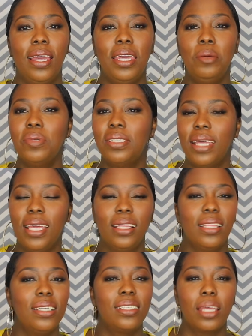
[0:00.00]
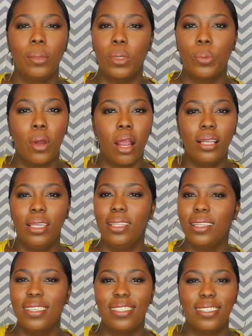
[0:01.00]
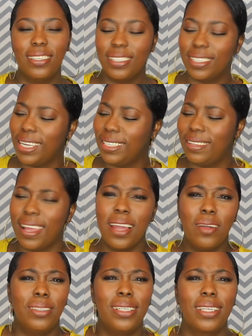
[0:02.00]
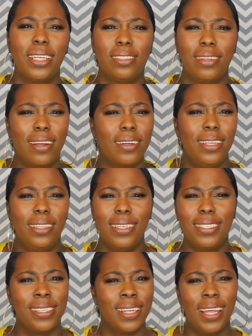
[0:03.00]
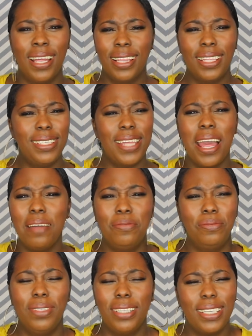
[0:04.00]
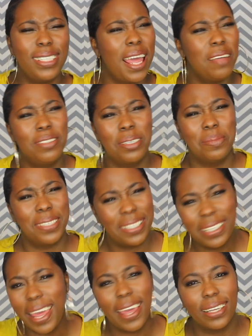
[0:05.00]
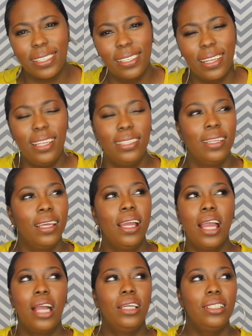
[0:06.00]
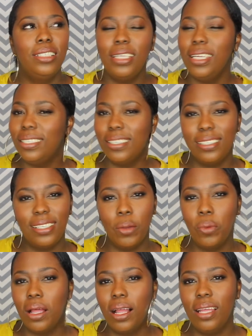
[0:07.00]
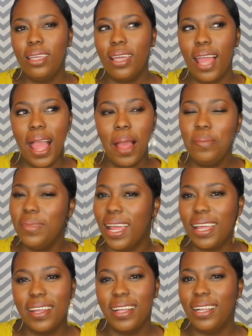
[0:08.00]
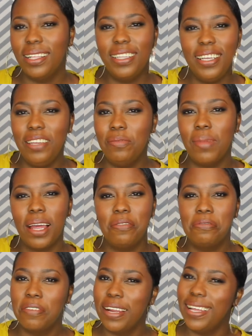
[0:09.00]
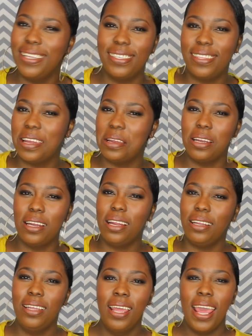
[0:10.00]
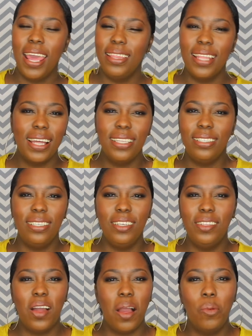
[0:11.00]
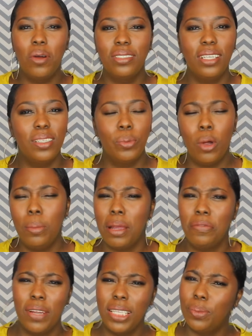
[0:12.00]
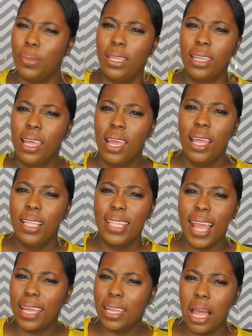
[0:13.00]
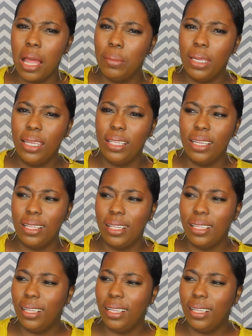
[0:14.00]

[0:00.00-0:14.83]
he was saying, let's skip the party. Let's get down. Let's get dirty. Let's have some sex. And she just said, well, I'm not going to leave my friends there. And not, you know, I won't disappoint my friends. But not coming. And